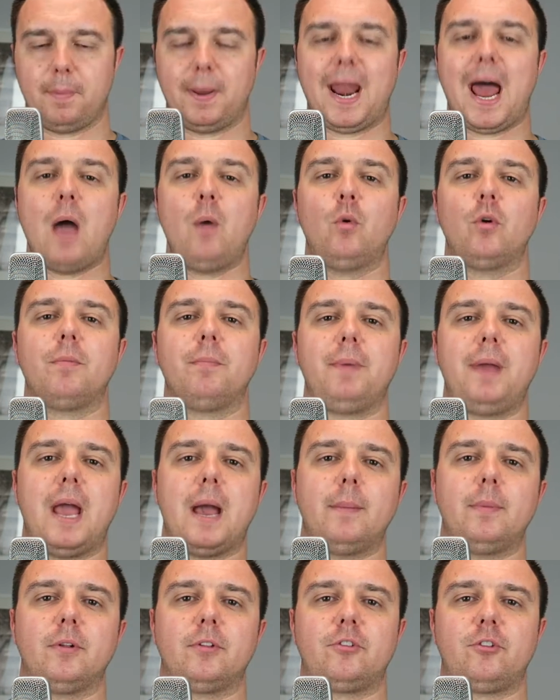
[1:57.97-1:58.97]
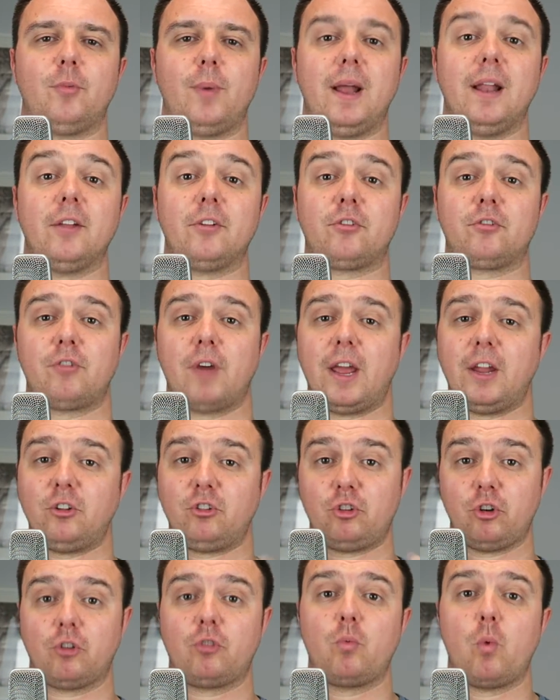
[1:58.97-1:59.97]
but I wouldn't be able to illustrate
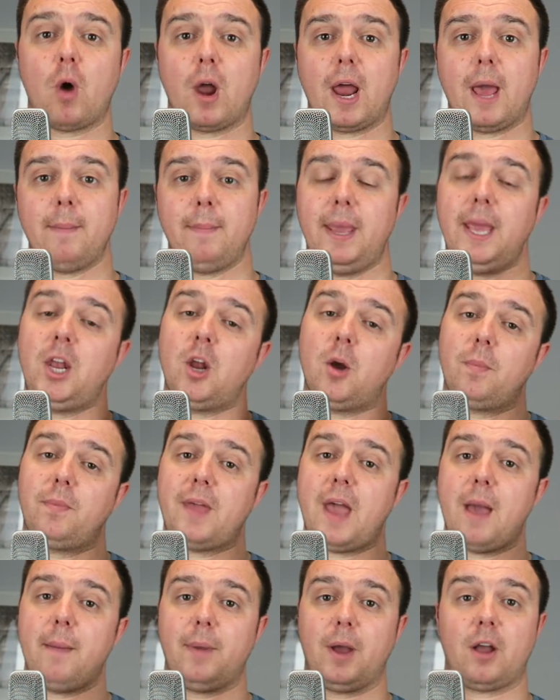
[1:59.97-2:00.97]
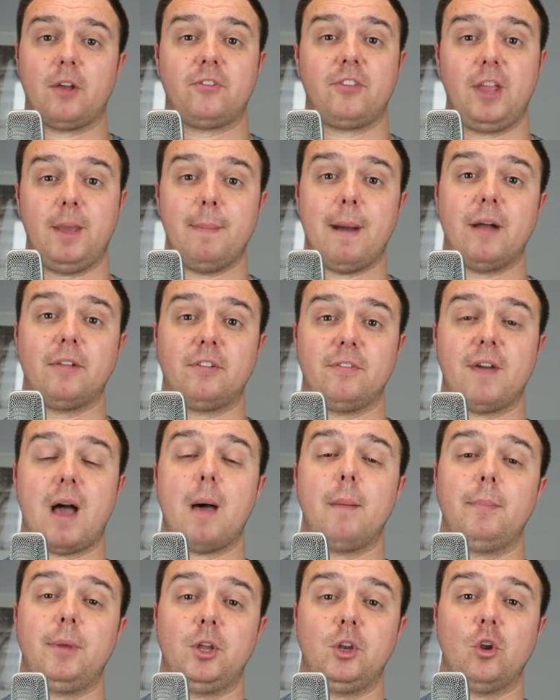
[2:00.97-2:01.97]
just what I mean up there because of the amount of
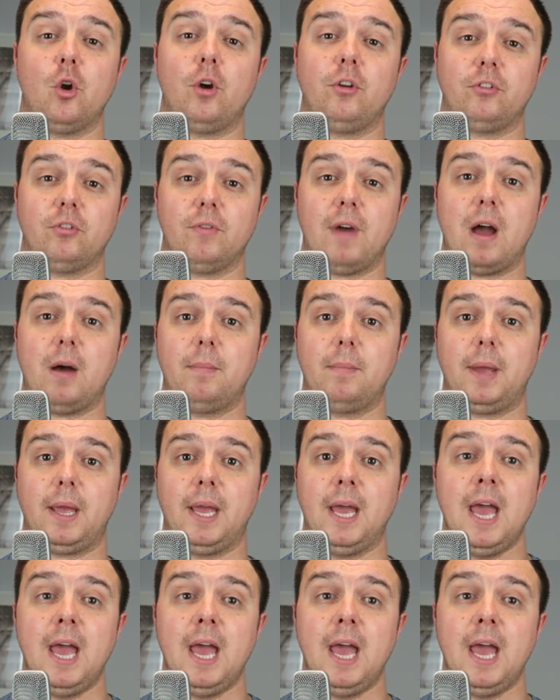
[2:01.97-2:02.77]
ambient noise around me.